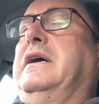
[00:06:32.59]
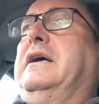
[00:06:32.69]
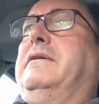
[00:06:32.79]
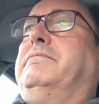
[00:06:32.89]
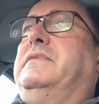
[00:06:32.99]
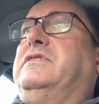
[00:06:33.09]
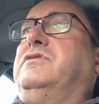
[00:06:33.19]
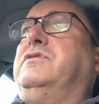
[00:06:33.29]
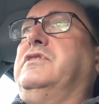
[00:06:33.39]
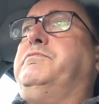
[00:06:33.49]
um,
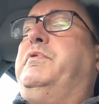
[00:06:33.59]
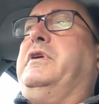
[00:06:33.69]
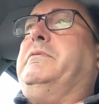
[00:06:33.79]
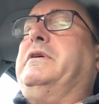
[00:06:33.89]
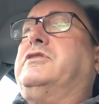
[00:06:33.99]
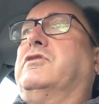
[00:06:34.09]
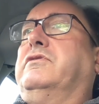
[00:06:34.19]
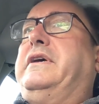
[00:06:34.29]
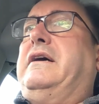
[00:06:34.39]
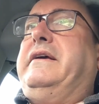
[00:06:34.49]
it's, it's, pretty much
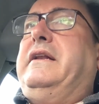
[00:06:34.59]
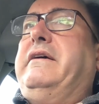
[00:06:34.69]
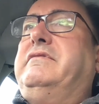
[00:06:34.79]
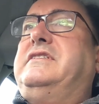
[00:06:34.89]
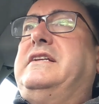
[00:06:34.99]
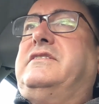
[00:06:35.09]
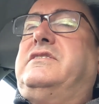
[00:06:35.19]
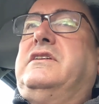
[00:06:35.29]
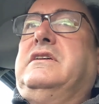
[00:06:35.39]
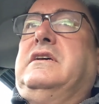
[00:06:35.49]
gone downhill ever
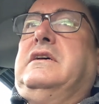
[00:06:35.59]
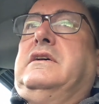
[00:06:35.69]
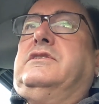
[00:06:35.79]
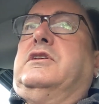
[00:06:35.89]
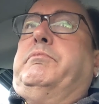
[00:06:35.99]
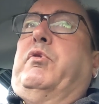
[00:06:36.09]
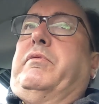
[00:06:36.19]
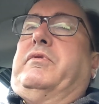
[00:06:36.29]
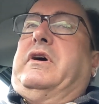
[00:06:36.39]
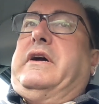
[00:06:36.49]
since to the
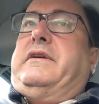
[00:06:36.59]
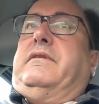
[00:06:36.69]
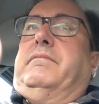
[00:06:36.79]
point where I,